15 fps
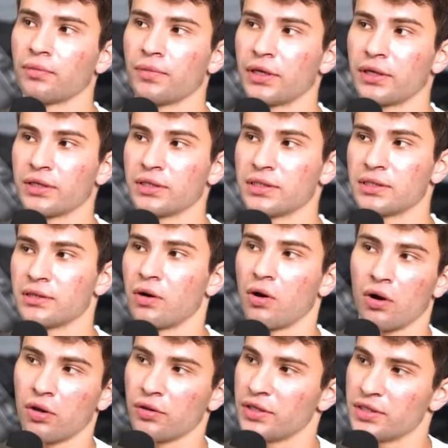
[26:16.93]
because
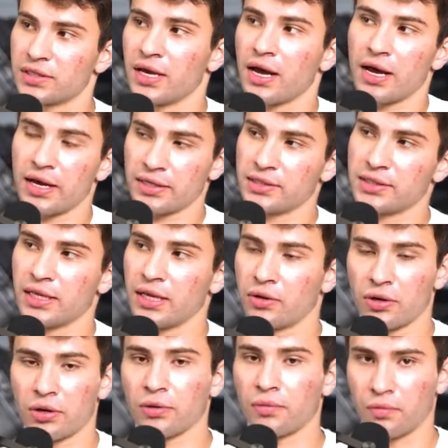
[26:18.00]
all these guys that
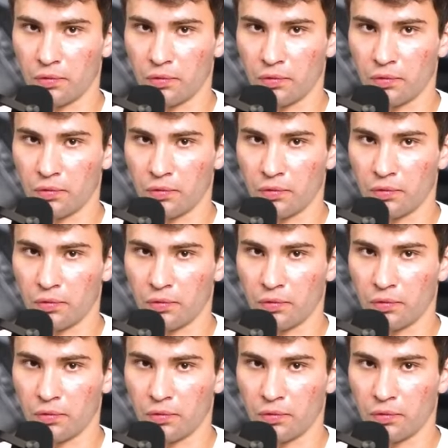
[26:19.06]
are